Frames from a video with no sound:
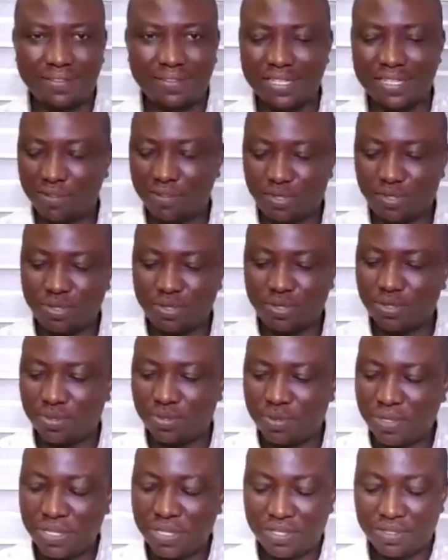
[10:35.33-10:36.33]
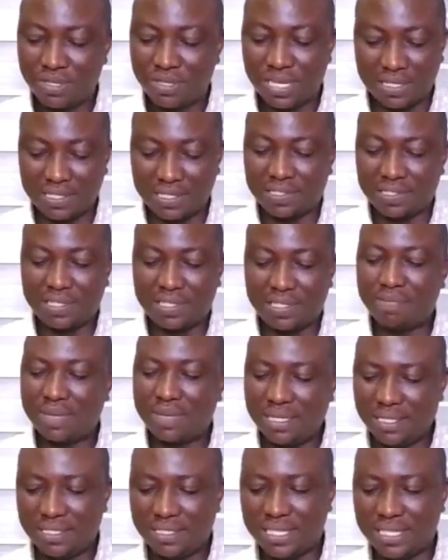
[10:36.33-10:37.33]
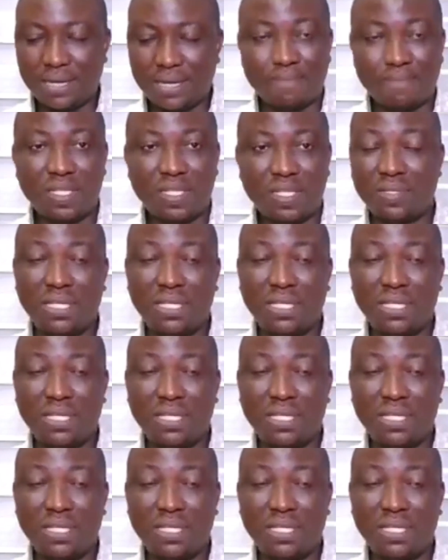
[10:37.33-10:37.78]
And so you are just a manager.